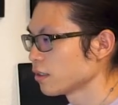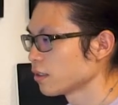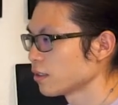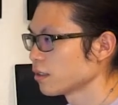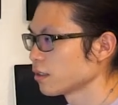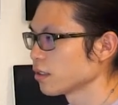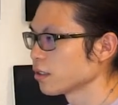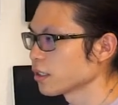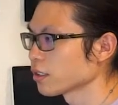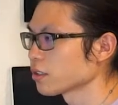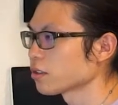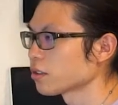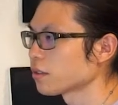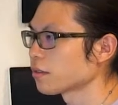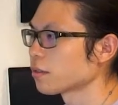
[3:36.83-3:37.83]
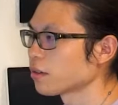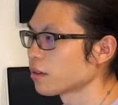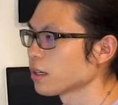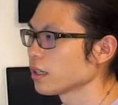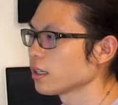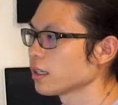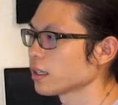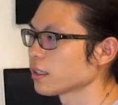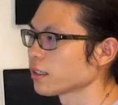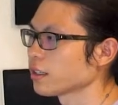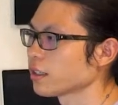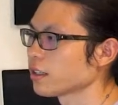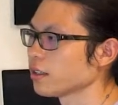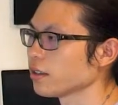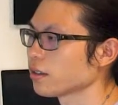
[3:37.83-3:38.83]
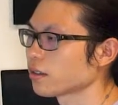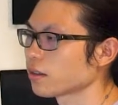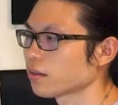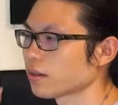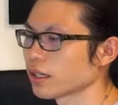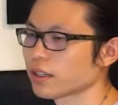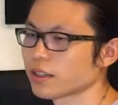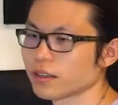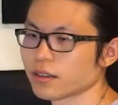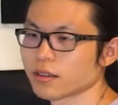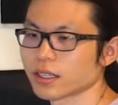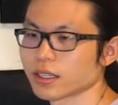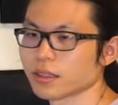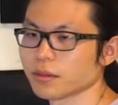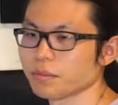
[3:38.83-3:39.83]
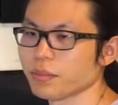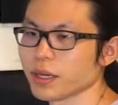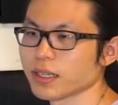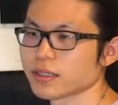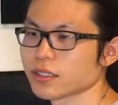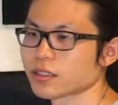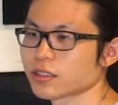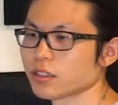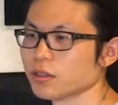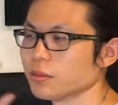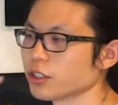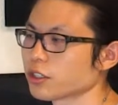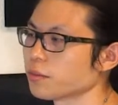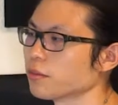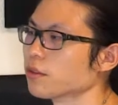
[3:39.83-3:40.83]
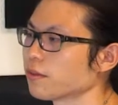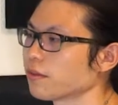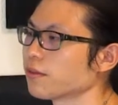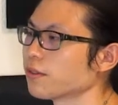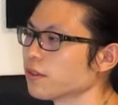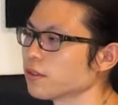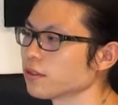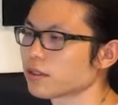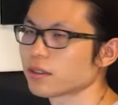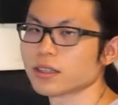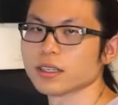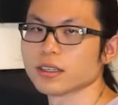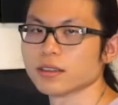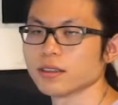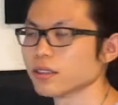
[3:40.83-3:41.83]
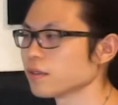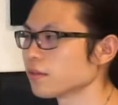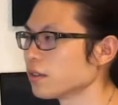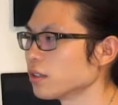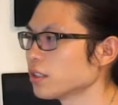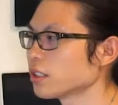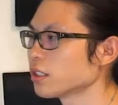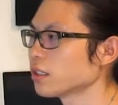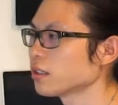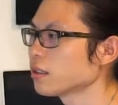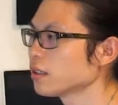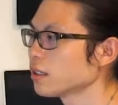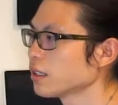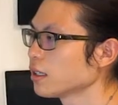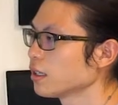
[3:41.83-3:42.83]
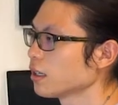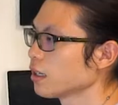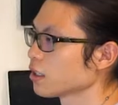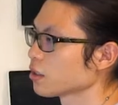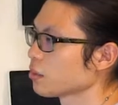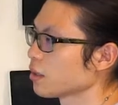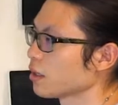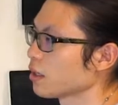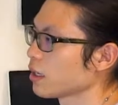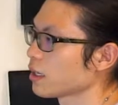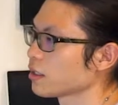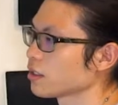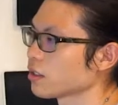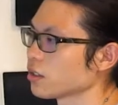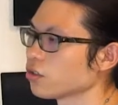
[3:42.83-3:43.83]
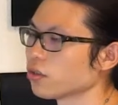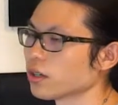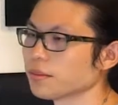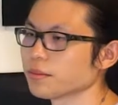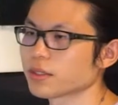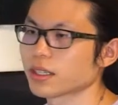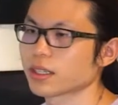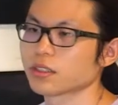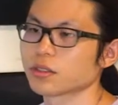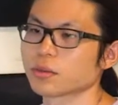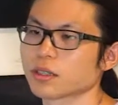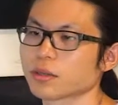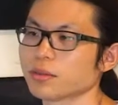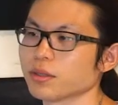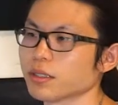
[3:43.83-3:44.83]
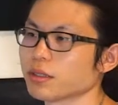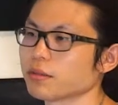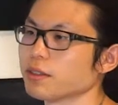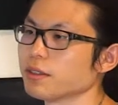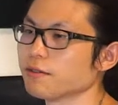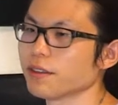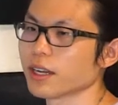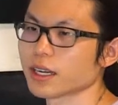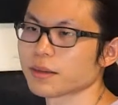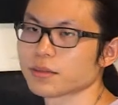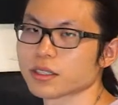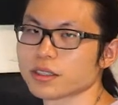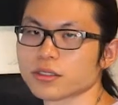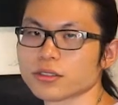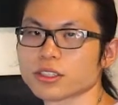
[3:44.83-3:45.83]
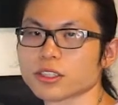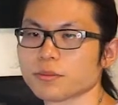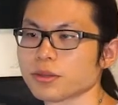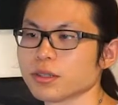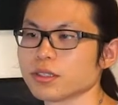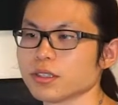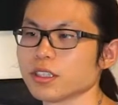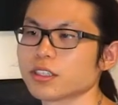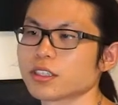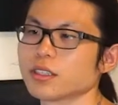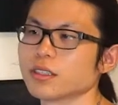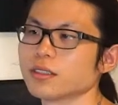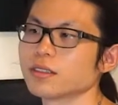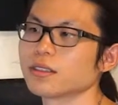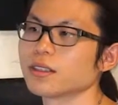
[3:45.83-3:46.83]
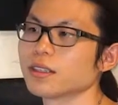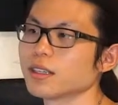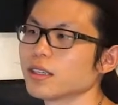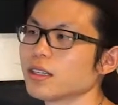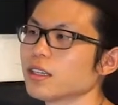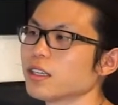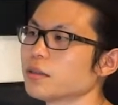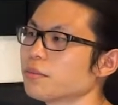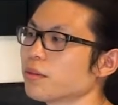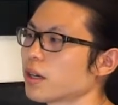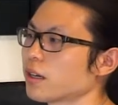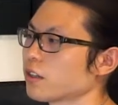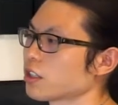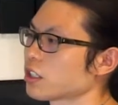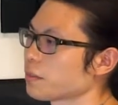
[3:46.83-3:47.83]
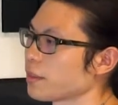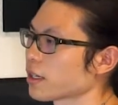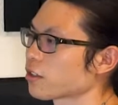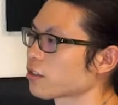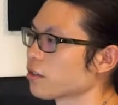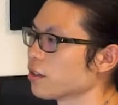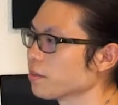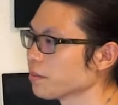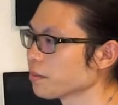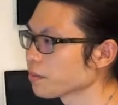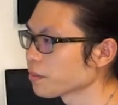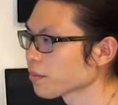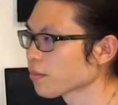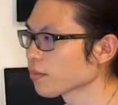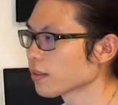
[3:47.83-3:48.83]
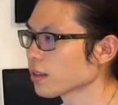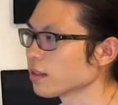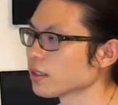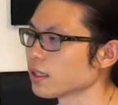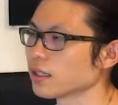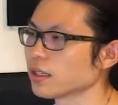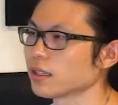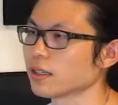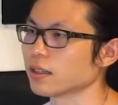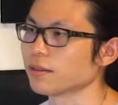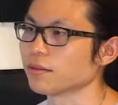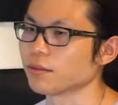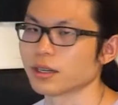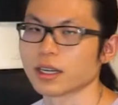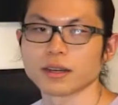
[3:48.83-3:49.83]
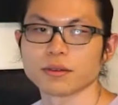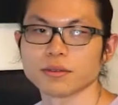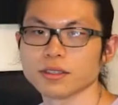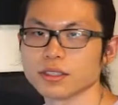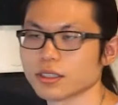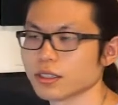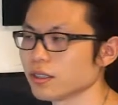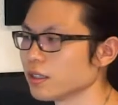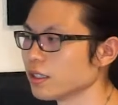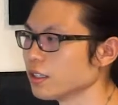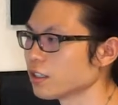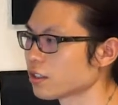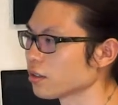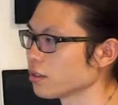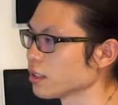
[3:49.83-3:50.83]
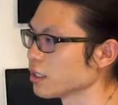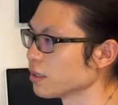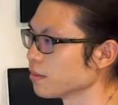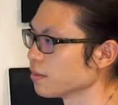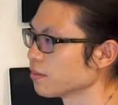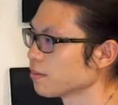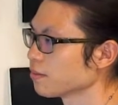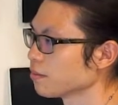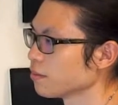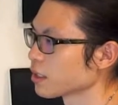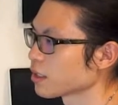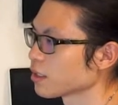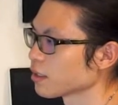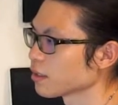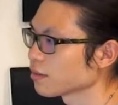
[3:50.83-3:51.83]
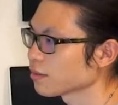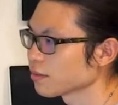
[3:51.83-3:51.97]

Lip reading: So you can sort of already like hear right here that the bass is so much more fuller in his version, as well as the drum sounds were completely revamped and also positioned in a broader spectrum than when I was initially mixing.